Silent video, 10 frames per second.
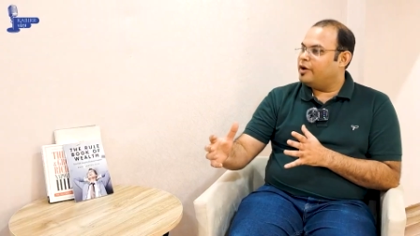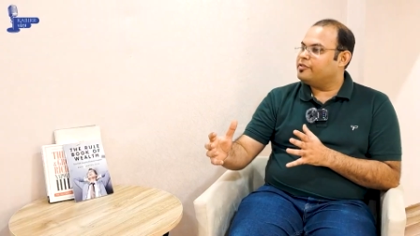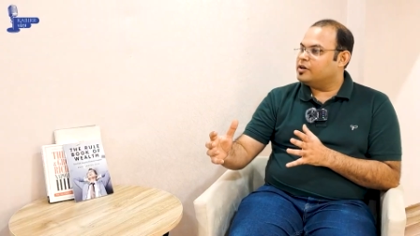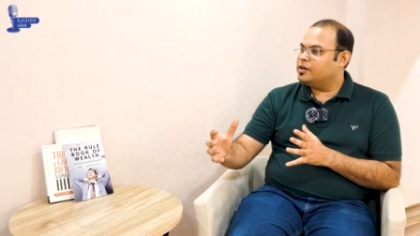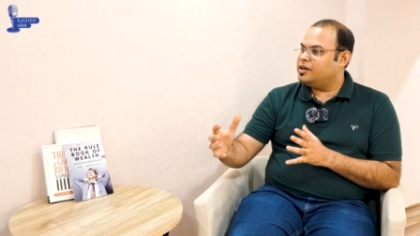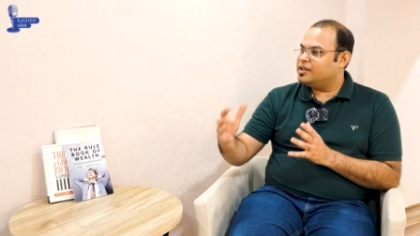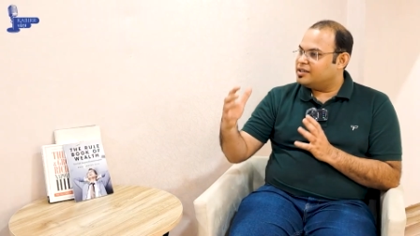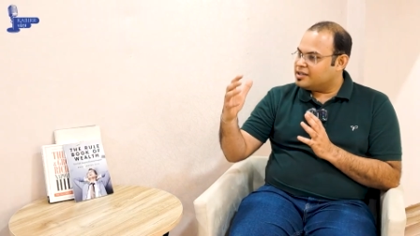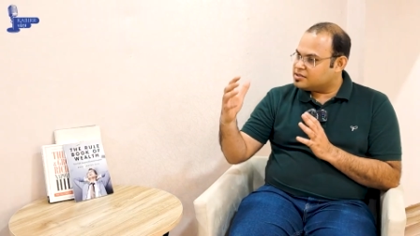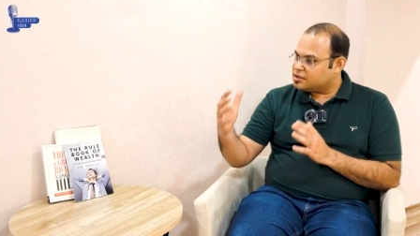have earned
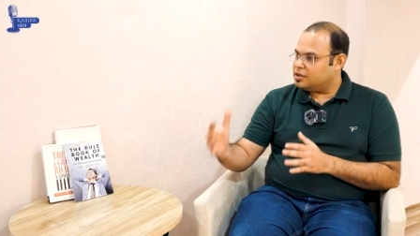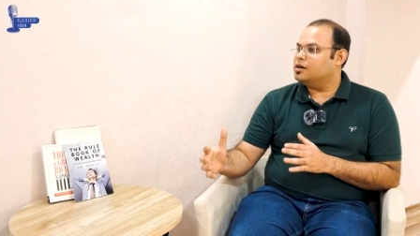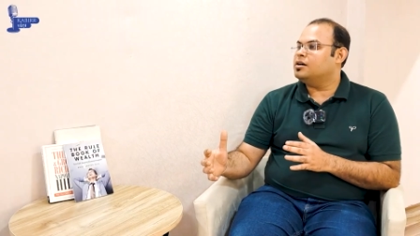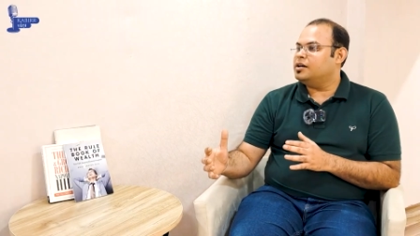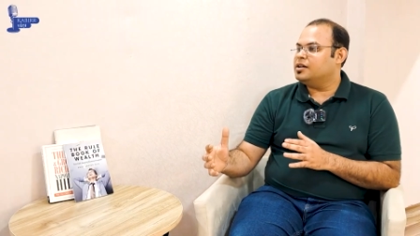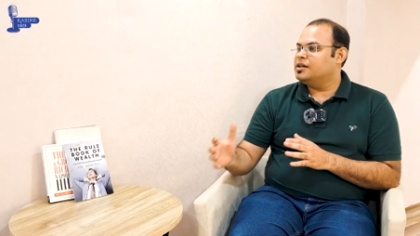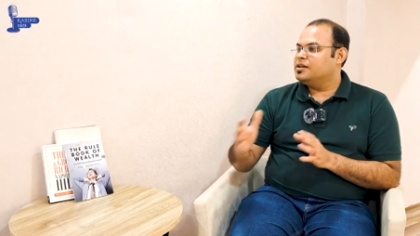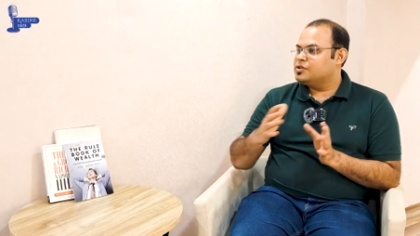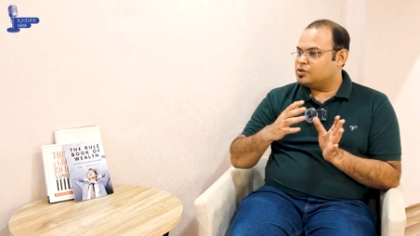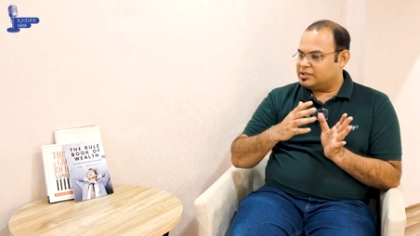is earned.
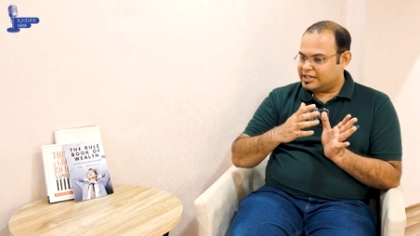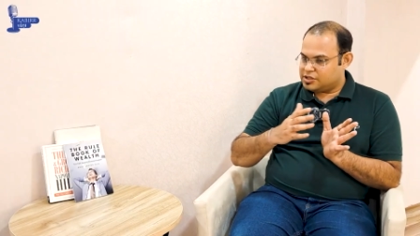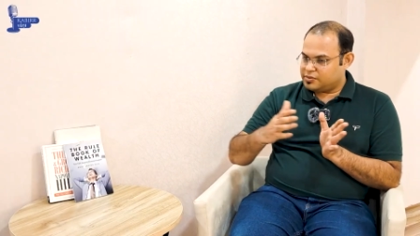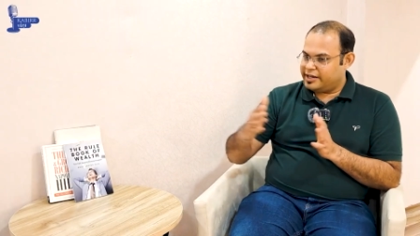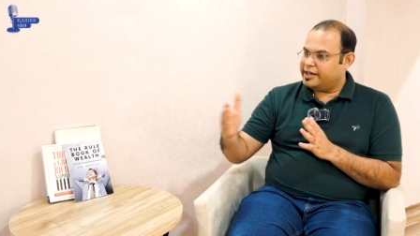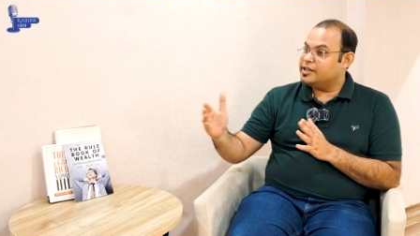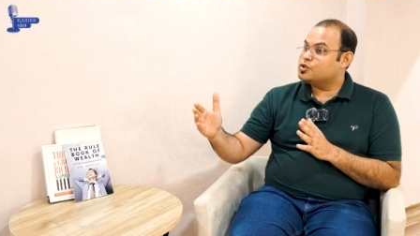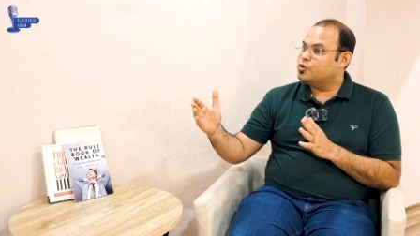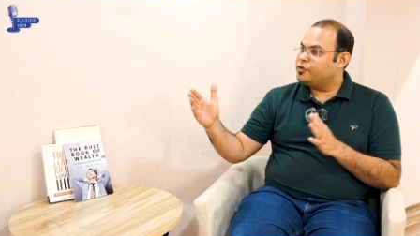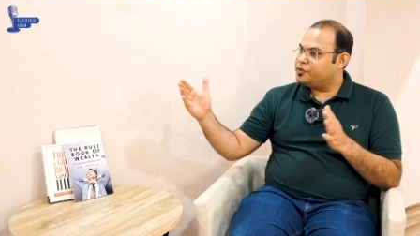Okay. So that's why it
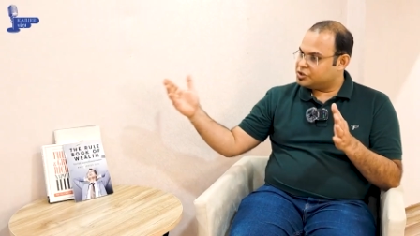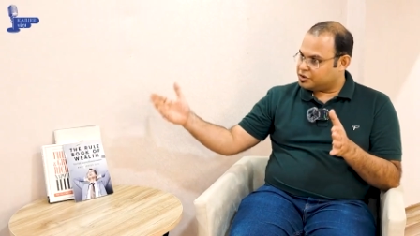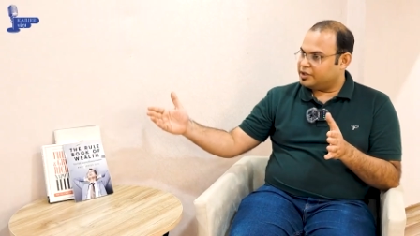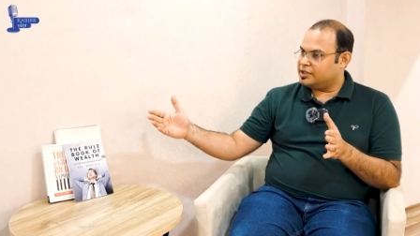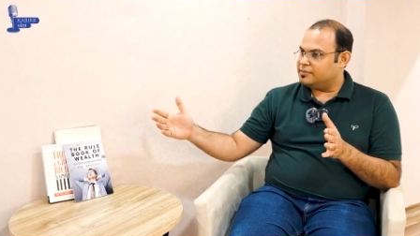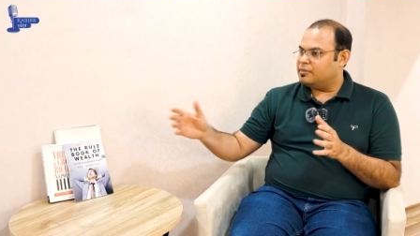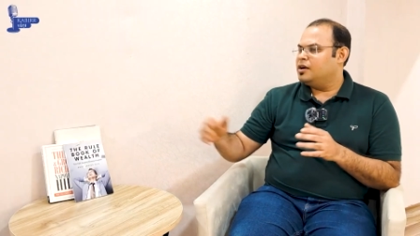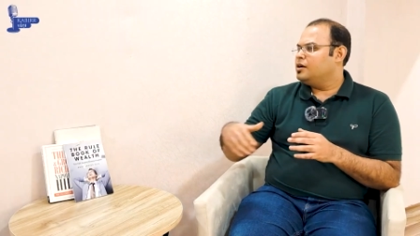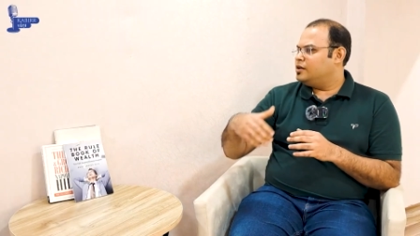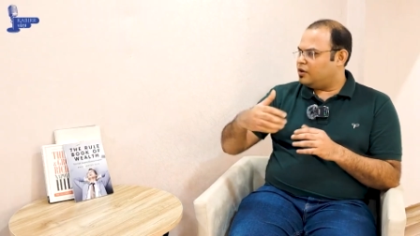is good for short term.
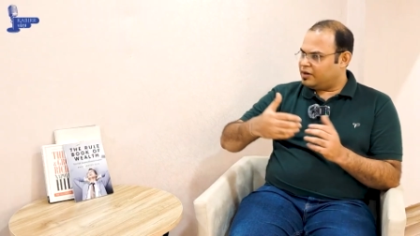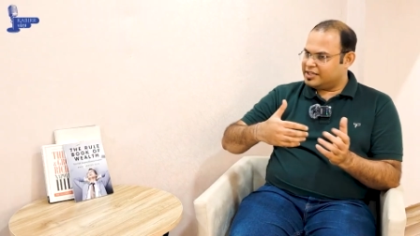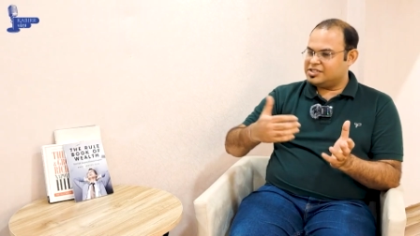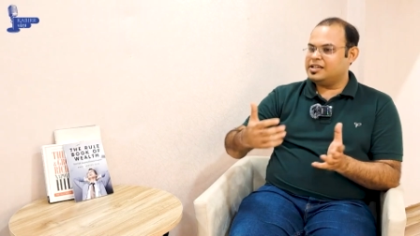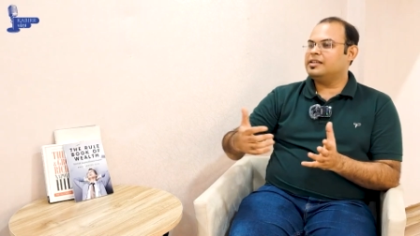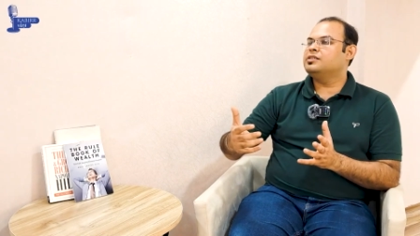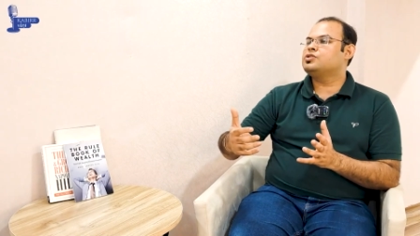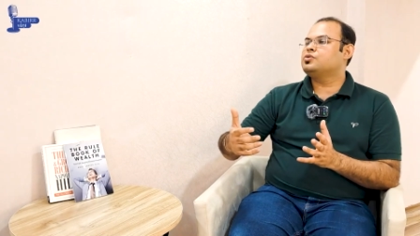Now let's take this